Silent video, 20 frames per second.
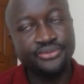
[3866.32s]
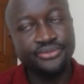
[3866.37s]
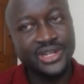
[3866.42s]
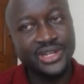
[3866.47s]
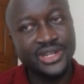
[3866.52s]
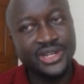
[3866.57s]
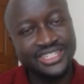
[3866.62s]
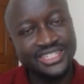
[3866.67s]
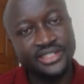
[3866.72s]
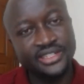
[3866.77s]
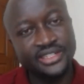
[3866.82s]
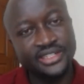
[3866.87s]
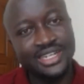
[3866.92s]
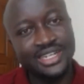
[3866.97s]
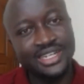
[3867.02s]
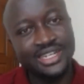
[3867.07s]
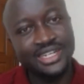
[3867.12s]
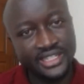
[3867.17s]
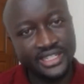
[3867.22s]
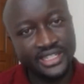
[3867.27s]
at an
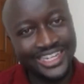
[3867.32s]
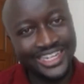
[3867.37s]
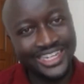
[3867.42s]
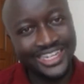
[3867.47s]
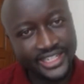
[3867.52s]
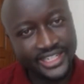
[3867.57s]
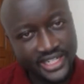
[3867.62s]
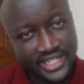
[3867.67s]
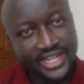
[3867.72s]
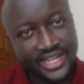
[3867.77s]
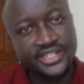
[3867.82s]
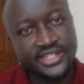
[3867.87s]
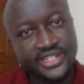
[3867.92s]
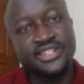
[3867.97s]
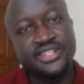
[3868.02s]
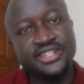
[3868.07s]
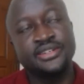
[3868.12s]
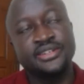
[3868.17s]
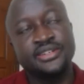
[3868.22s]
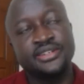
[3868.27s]
at an, a,
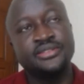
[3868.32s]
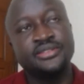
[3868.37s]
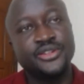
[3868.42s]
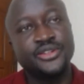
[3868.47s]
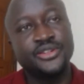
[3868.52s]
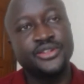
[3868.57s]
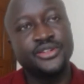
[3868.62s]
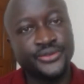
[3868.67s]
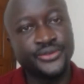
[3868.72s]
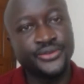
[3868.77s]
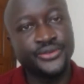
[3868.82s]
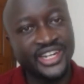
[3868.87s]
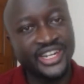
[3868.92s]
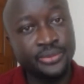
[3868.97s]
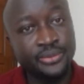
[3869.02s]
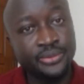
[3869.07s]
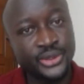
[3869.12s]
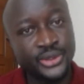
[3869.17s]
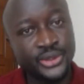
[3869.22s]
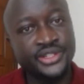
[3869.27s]
return of
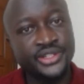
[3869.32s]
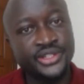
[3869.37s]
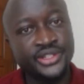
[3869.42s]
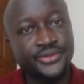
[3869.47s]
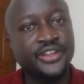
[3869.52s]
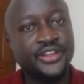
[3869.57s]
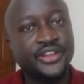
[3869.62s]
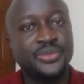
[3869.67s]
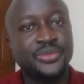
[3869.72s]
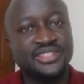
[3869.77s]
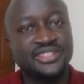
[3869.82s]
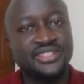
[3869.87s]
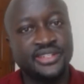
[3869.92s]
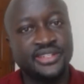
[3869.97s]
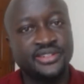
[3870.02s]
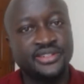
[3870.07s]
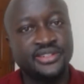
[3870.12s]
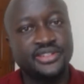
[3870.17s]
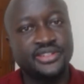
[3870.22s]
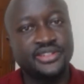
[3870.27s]

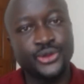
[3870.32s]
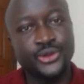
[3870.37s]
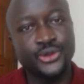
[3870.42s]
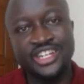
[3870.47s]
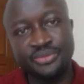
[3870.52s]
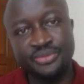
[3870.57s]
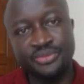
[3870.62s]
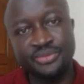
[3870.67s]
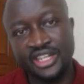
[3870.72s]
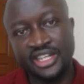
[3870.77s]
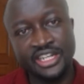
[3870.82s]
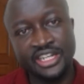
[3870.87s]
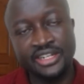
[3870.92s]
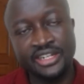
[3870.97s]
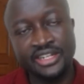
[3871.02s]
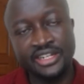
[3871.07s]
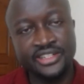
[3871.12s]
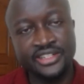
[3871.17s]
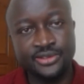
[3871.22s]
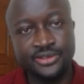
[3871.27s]
9.5%, you get back
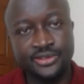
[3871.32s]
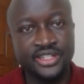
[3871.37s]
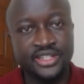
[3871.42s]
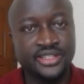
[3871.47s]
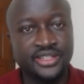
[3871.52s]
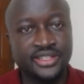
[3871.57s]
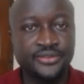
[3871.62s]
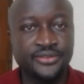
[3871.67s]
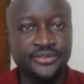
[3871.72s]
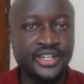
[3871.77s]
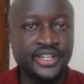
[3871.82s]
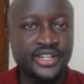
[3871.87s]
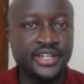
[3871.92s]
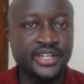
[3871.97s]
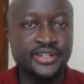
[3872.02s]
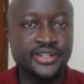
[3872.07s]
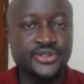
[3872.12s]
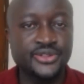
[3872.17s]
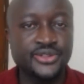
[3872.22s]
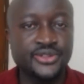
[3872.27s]
100,000 at the very
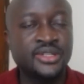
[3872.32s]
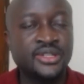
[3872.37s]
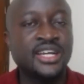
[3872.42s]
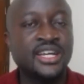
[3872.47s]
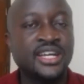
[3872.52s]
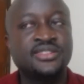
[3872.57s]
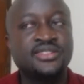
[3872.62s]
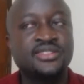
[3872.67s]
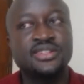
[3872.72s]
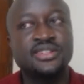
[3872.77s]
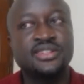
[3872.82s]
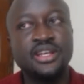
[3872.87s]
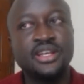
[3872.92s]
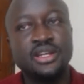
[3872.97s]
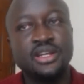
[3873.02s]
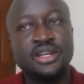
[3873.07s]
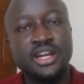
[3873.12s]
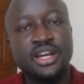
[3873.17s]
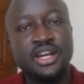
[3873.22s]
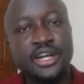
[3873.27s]
end. So that's
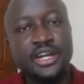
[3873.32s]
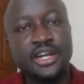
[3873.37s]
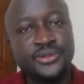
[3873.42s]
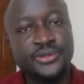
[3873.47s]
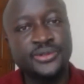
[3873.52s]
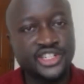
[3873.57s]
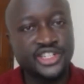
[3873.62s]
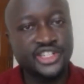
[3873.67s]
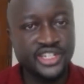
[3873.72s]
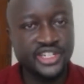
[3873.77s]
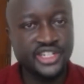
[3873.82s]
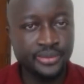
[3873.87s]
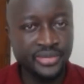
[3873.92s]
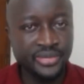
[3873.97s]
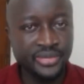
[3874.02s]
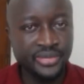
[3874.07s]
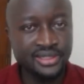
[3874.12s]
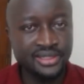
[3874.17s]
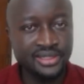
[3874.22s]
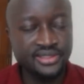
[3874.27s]
how treasury
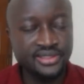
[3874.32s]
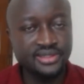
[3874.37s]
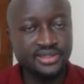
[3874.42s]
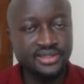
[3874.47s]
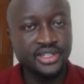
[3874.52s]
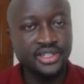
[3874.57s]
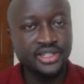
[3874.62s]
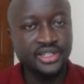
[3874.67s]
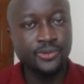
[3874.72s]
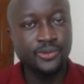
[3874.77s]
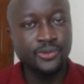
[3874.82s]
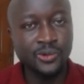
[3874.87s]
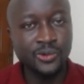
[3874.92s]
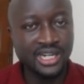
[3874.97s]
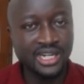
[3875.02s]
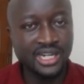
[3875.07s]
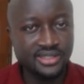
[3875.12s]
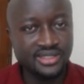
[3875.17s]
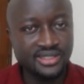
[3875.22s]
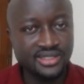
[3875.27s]
bills
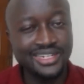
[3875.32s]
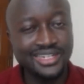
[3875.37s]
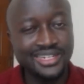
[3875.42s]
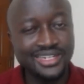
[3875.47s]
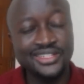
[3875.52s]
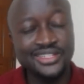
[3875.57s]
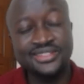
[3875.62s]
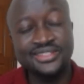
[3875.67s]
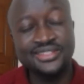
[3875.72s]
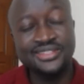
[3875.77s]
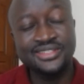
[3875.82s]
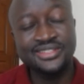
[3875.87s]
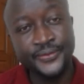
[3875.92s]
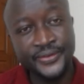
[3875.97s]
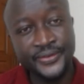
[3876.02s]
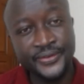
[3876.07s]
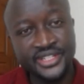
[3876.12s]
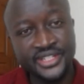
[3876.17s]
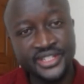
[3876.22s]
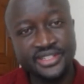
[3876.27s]
works, and it's
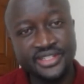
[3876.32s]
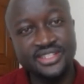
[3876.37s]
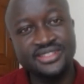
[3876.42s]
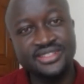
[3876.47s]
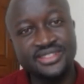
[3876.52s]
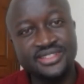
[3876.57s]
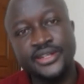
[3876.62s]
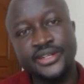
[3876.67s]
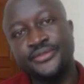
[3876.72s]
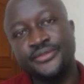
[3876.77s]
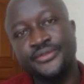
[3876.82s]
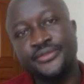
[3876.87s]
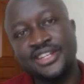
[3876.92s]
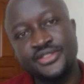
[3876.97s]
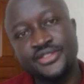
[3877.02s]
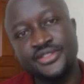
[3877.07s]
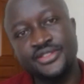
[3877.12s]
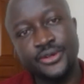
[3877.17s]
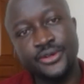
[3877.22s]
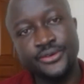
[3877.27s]
different. It's a
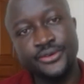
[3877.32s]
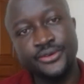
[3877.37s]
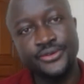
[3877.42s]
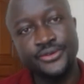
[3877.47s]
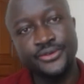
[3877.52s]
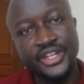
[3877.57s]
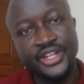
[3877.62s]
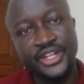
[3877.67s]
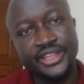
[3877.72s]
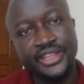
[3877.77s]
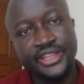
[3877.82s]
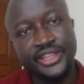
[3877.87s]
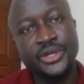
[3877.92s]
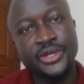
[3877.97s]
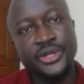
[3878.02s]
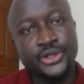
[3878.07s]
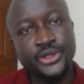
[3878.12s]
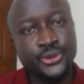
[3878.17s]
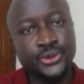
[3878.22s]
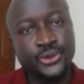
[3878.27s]
reverse of the way
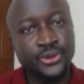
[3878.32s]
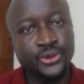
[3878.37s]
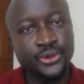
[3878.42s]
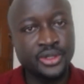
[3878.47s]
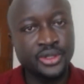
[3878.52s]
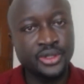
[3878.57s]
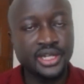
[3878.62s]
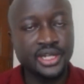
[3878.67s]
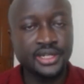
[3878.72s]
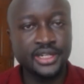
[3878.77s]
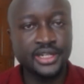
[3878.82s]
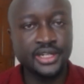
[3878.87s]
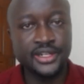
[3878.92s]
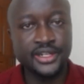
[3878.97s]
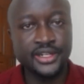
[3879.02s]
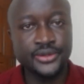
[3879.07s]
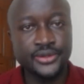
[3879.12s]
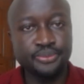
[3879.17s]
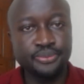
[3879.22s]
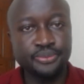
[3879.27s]
you could
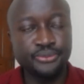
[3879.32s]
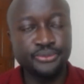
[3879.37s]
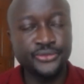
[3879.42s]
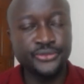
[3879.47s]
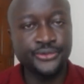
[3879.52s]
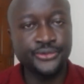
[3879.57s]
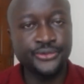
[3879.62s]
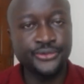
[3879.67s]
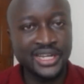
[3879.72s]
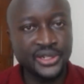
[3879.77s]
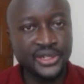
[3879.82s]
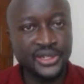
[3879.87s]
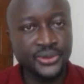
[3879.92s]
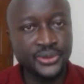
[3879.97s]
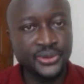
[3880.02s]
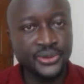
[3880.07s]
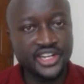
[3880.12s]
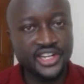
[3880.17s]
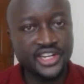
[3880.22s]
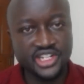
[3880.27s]
uh,
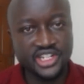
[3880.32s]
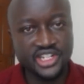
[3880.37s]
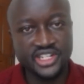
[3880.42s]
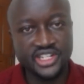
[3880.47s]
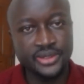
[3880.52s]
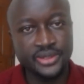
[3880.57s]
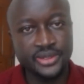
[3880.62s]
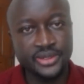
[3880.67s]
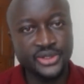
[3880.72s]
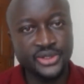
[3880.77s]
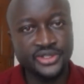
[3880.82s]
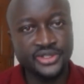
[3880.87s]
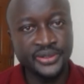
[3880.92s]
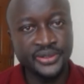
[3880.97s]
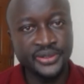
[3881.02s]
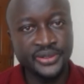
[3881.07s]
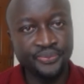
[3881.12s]
value a treasury bond.